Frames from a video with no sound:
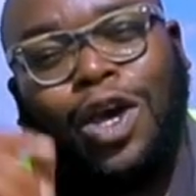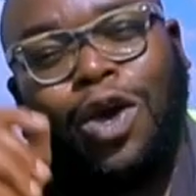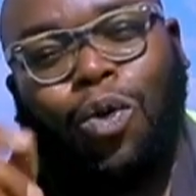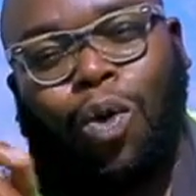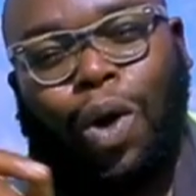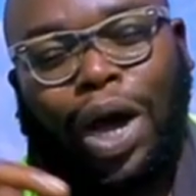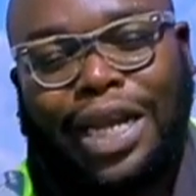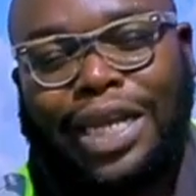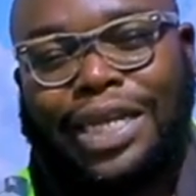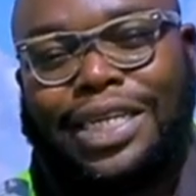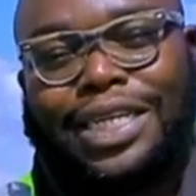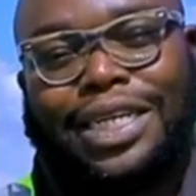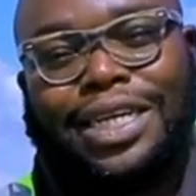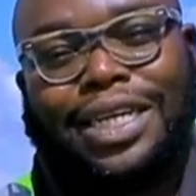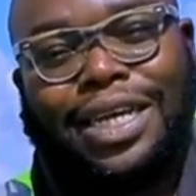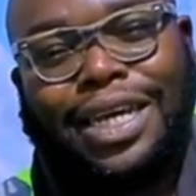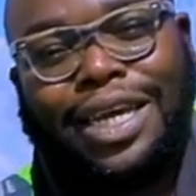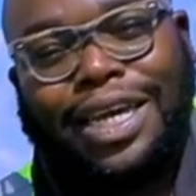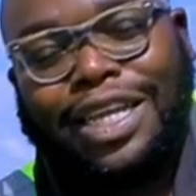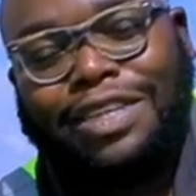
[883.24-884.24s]
Quality
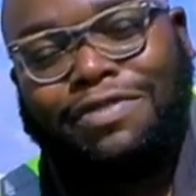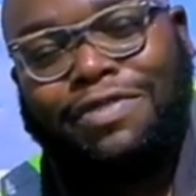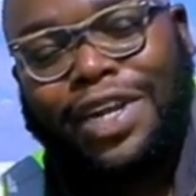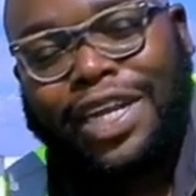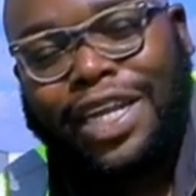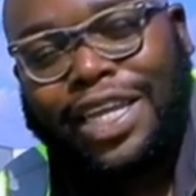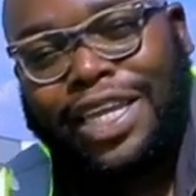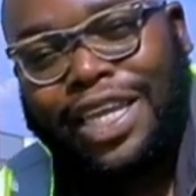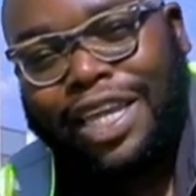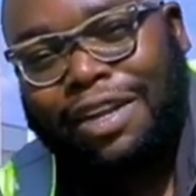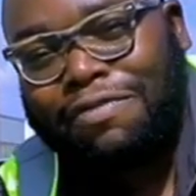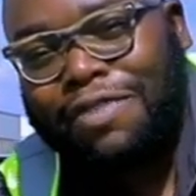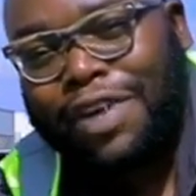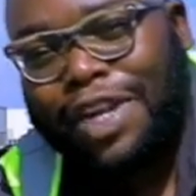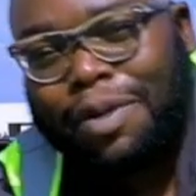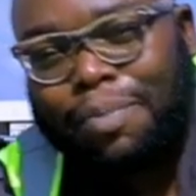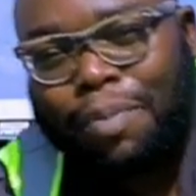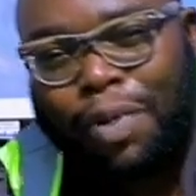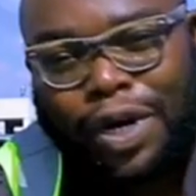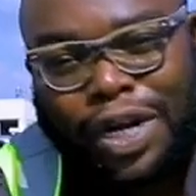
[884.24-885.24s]
is very key and
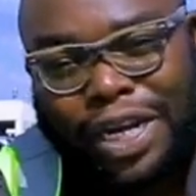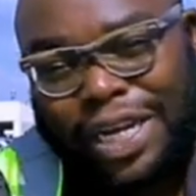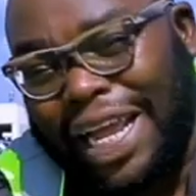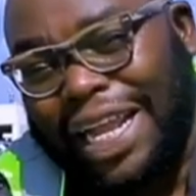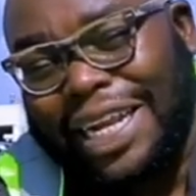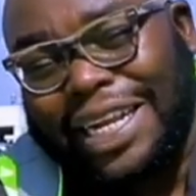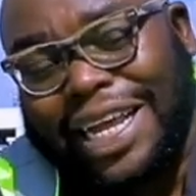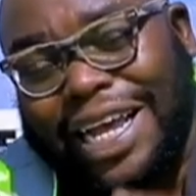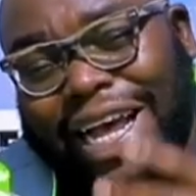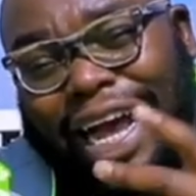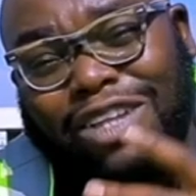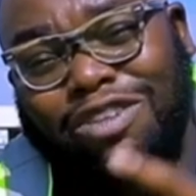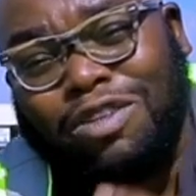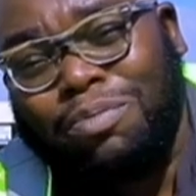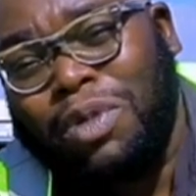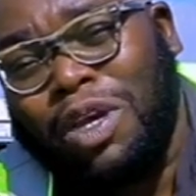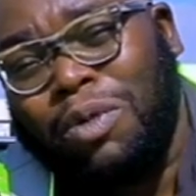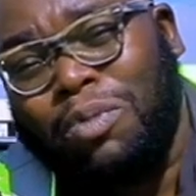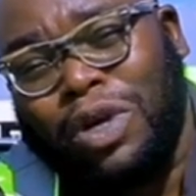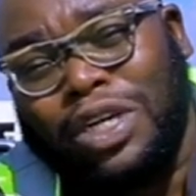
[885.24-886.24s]
very important. And Cars
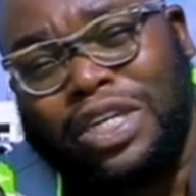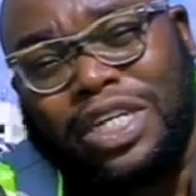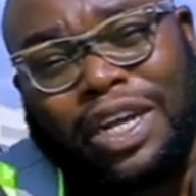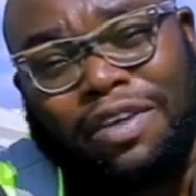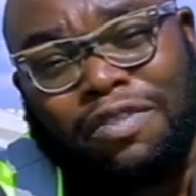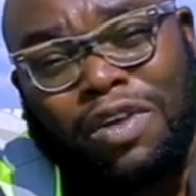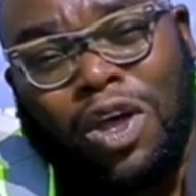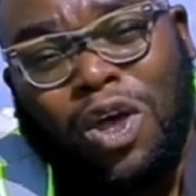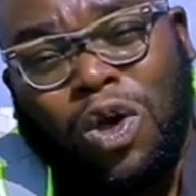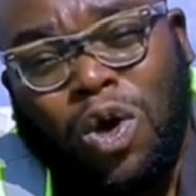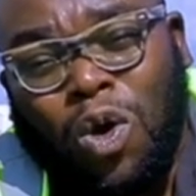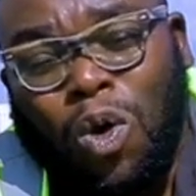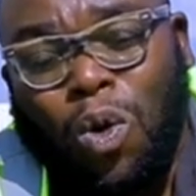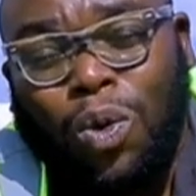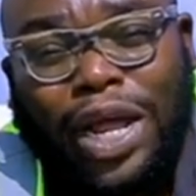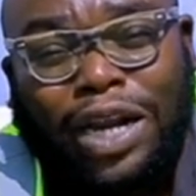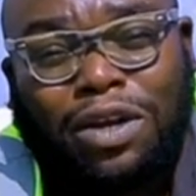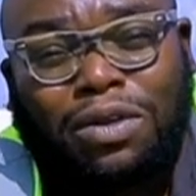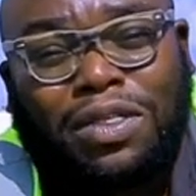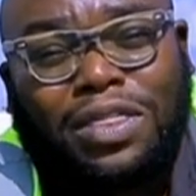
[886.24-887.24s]
Big Boy Trev would
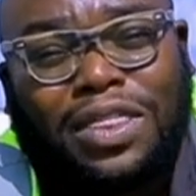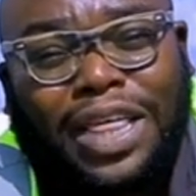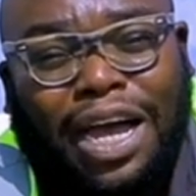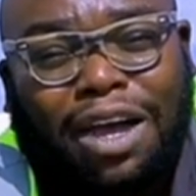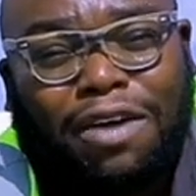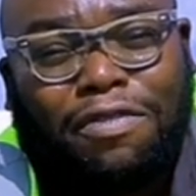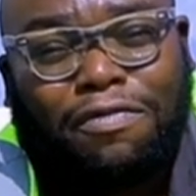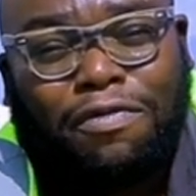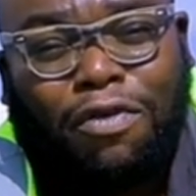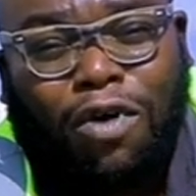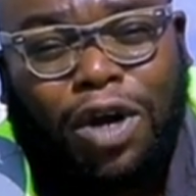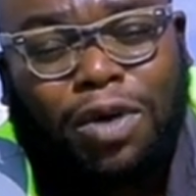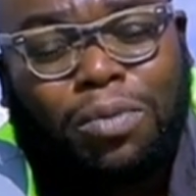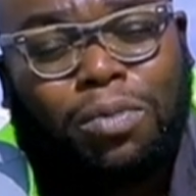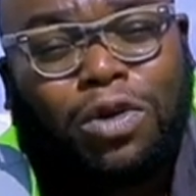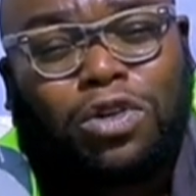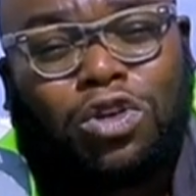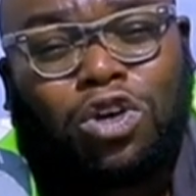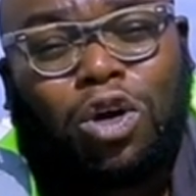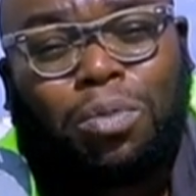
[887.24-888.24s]
like to thank Ford
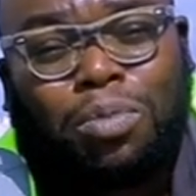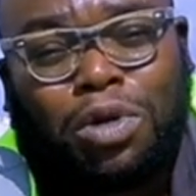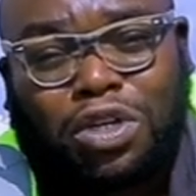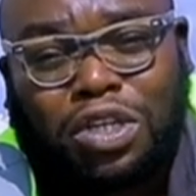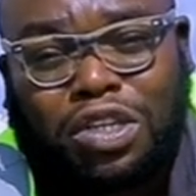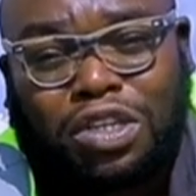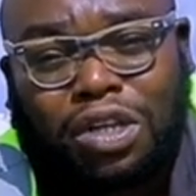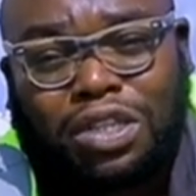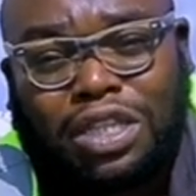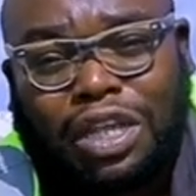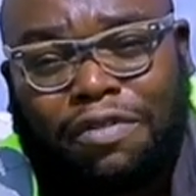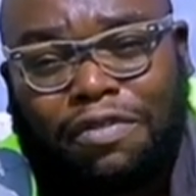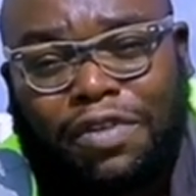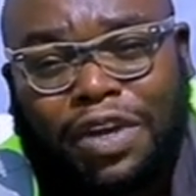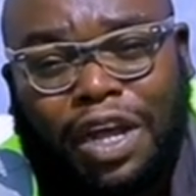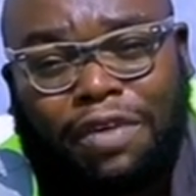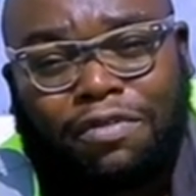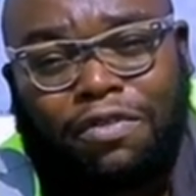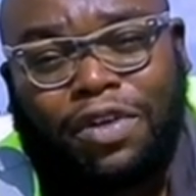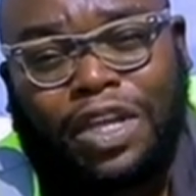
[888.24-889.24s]
Motor Corporation South
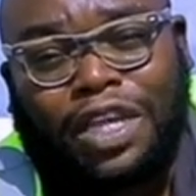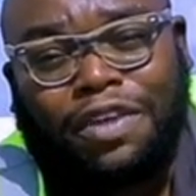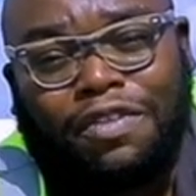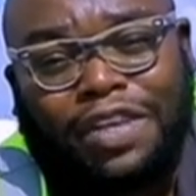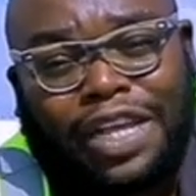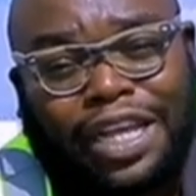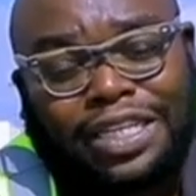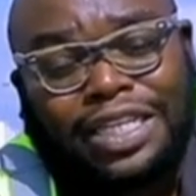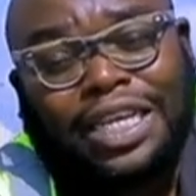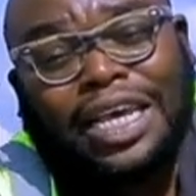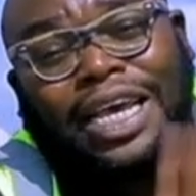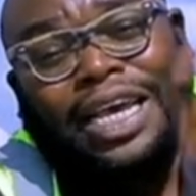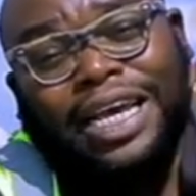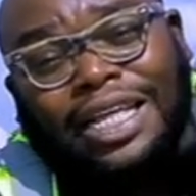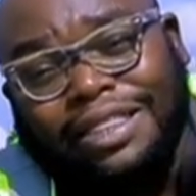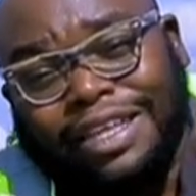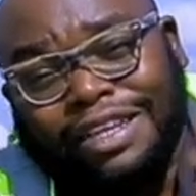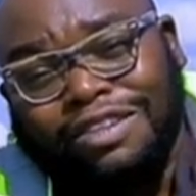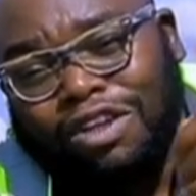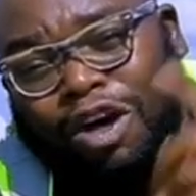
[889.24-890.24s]
Africa for giving us
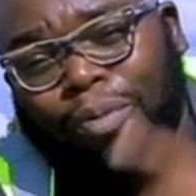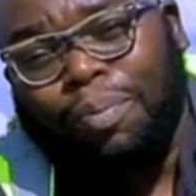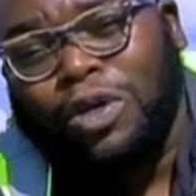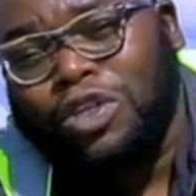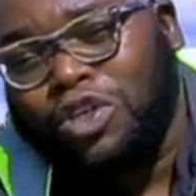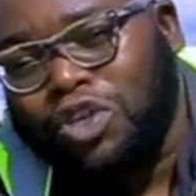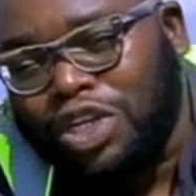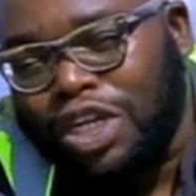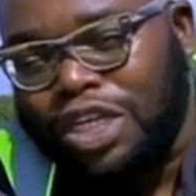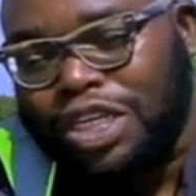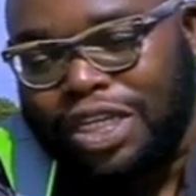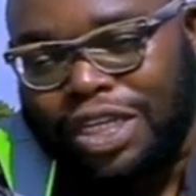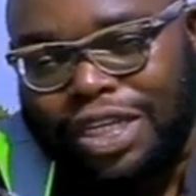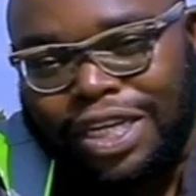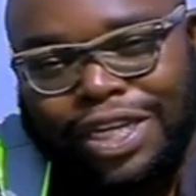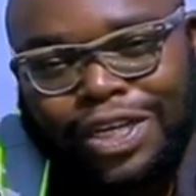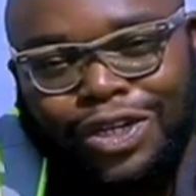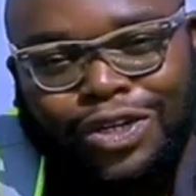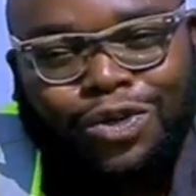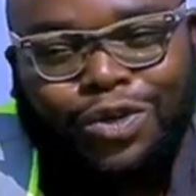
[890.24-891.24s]
this opportunity
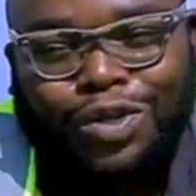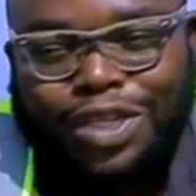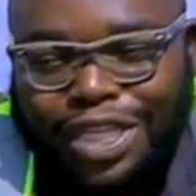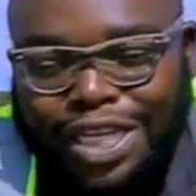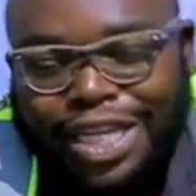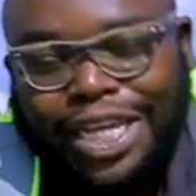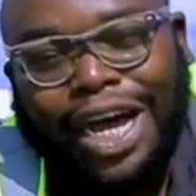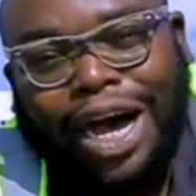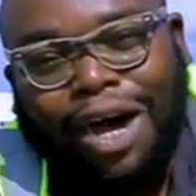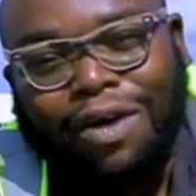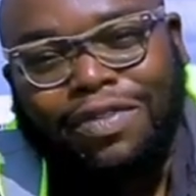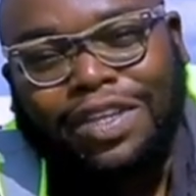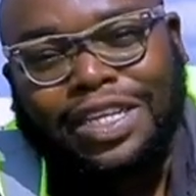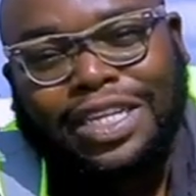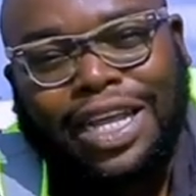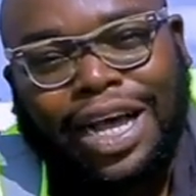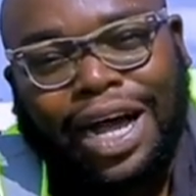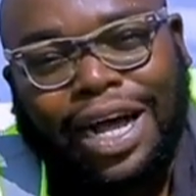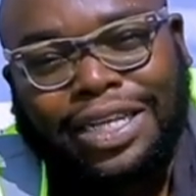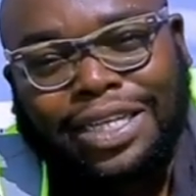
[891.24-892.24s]
to see how these
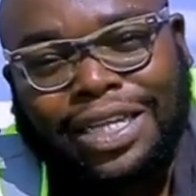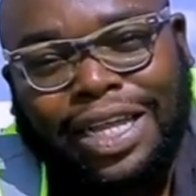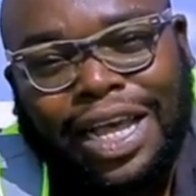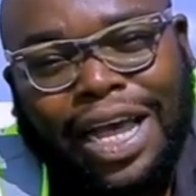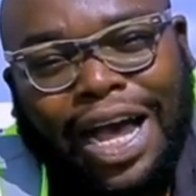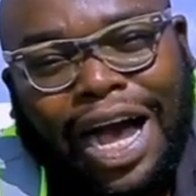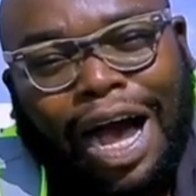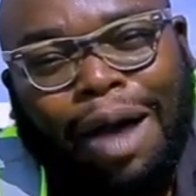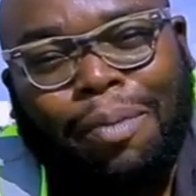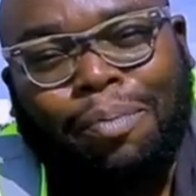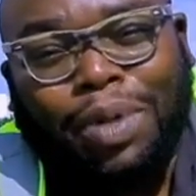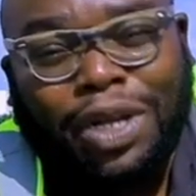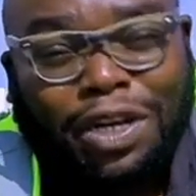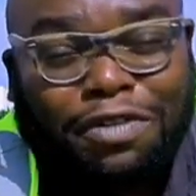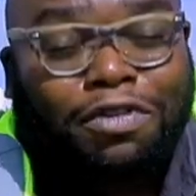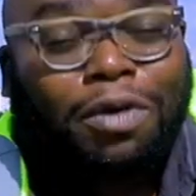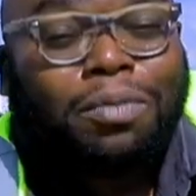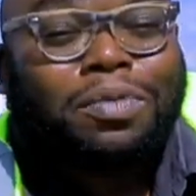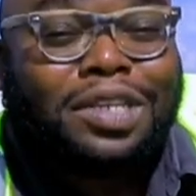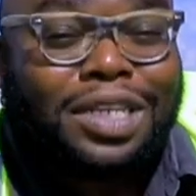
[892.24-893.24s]
cars are built
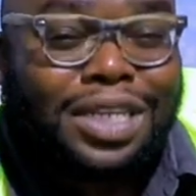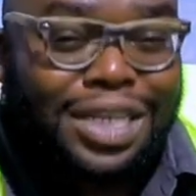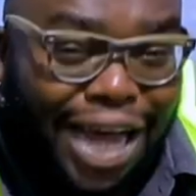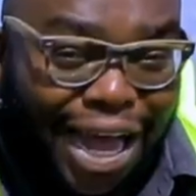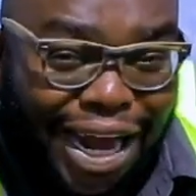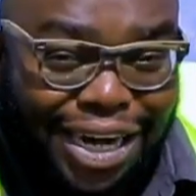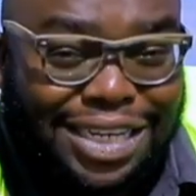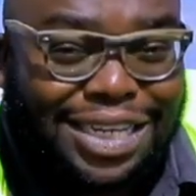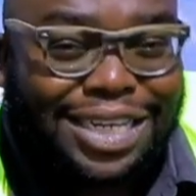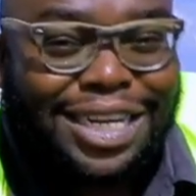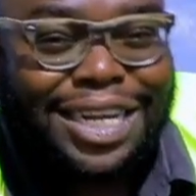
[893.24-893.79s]
from start